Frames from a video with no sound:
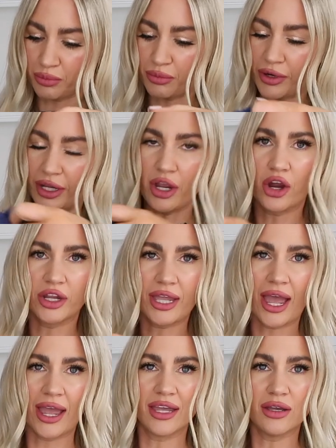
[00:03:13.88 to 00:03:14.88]
pretty
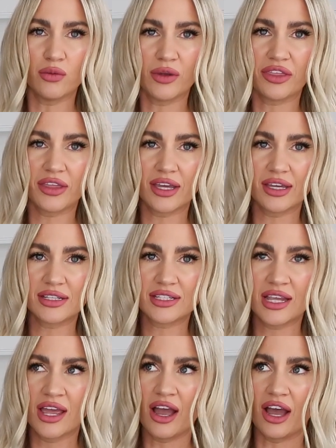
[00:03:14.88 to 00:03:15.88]
okay with
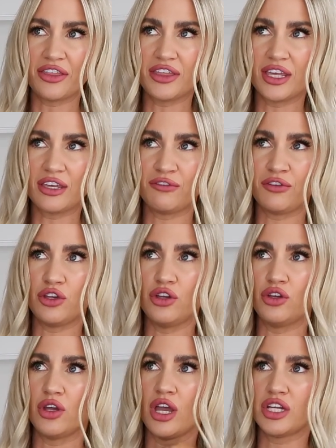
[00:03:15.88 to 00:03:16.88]
it. I think if
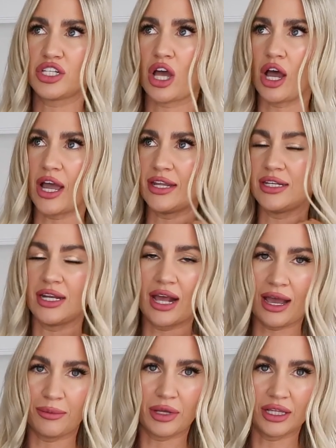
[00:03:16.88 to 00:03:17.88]
you tighten it
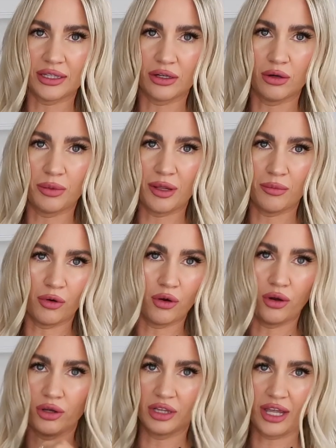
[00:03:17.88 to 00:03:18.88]
up a little bit
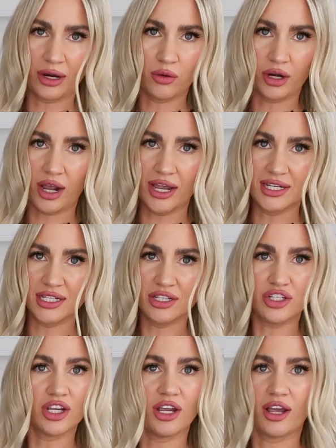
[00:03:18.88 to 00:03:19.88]
more, like what I
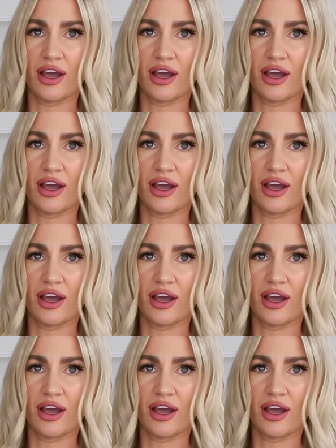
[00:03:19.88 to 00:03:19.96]
did, you can